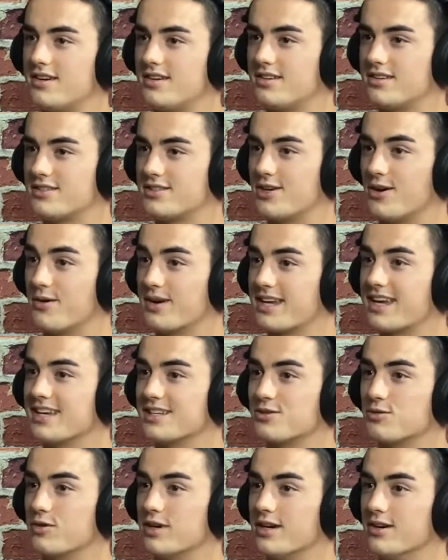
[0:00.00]
So it
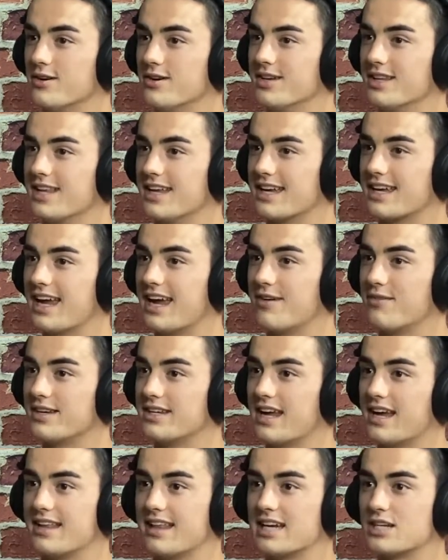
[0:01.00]
gets real. Like every
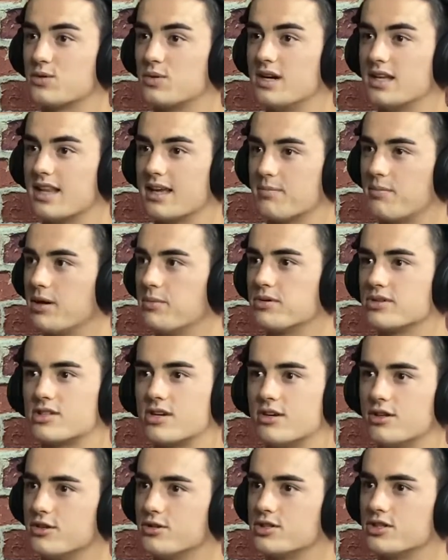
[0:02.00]
day. That's why like people
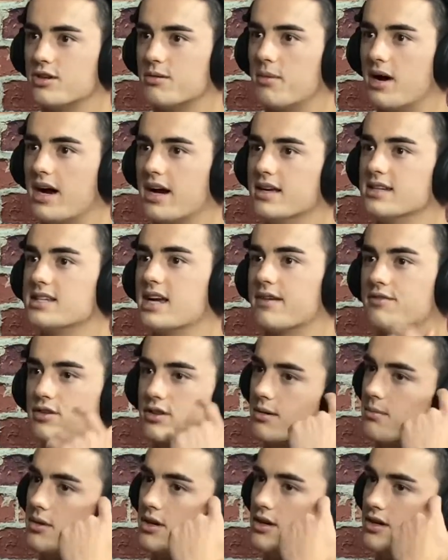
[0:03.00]
start losing their minds after the
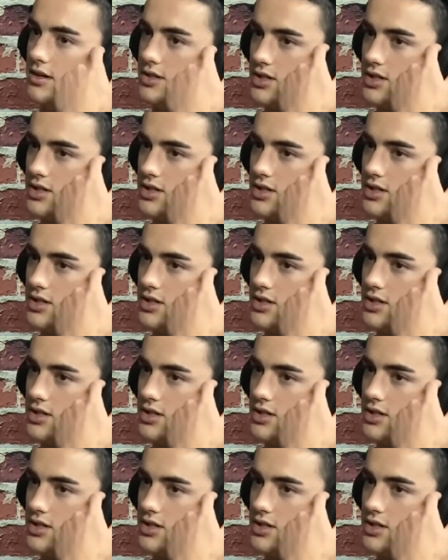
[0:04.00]
merge.